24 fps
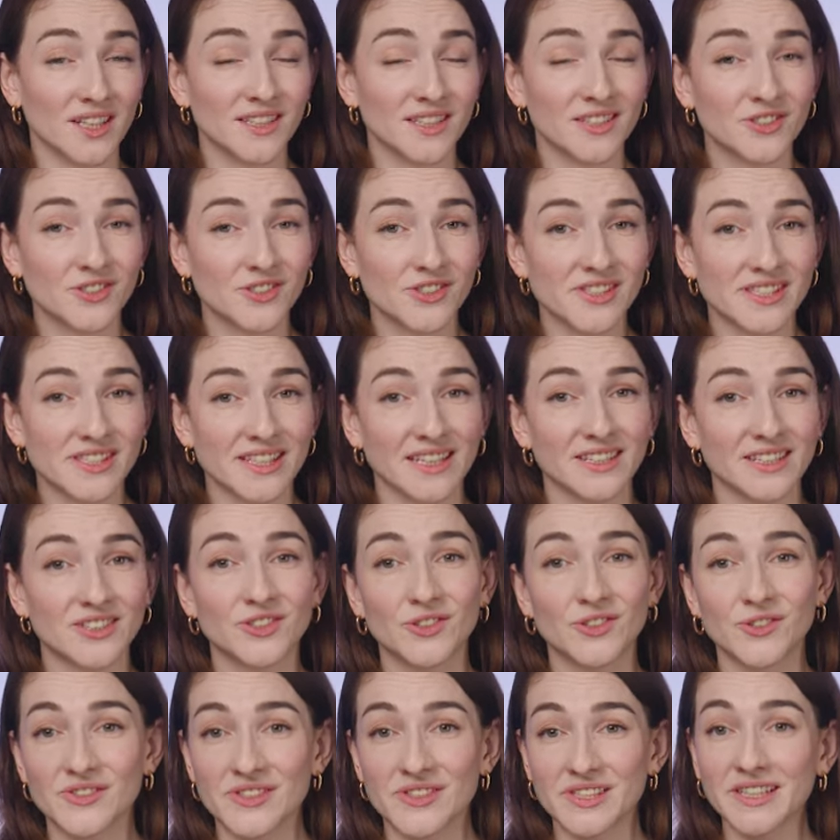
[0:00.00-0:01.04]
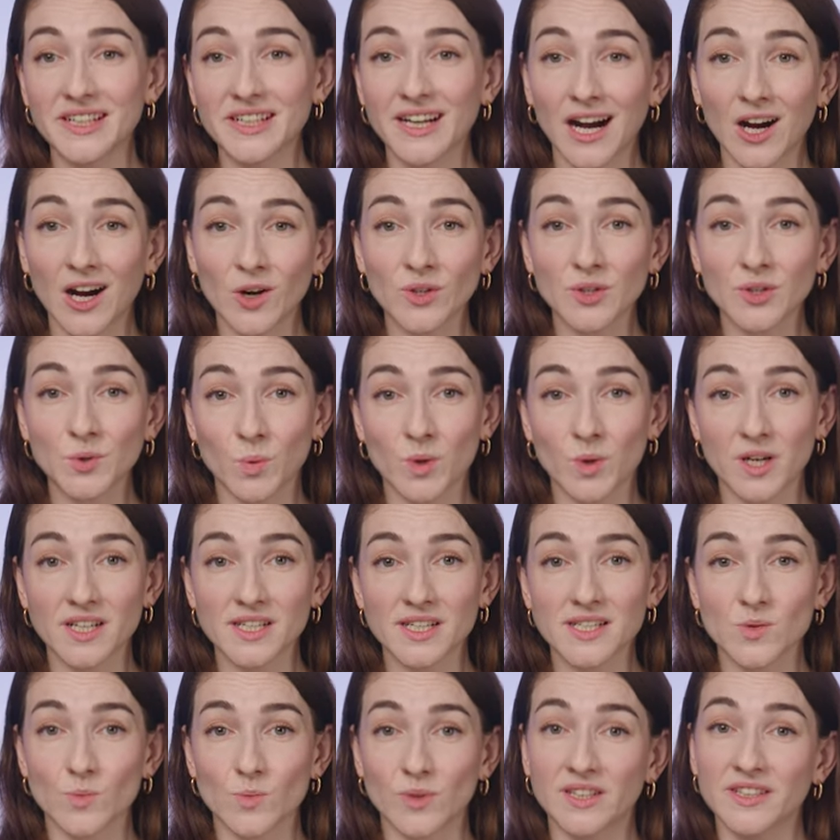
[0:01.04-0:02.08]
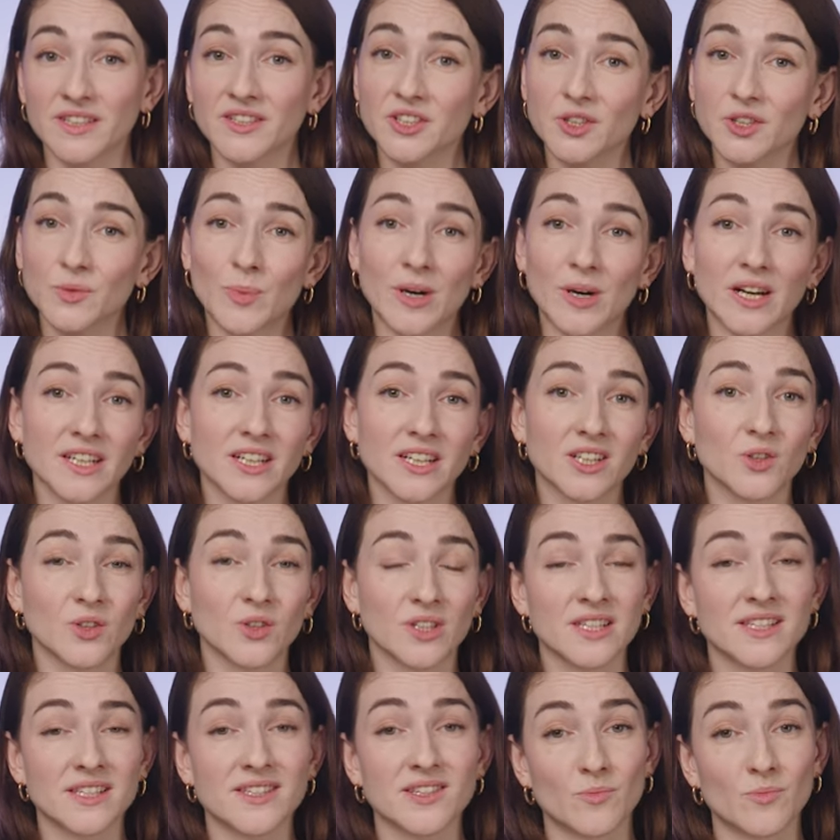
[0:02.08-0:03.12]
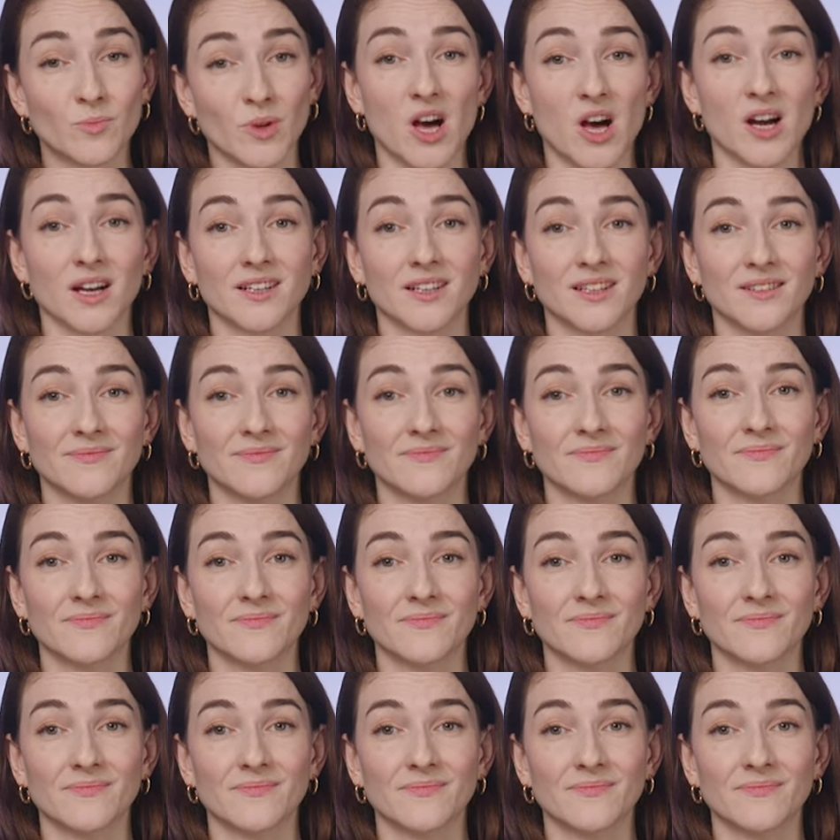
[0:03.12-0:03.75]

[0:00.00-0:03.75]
audit your site to see how it works when third-party cookies are blocked.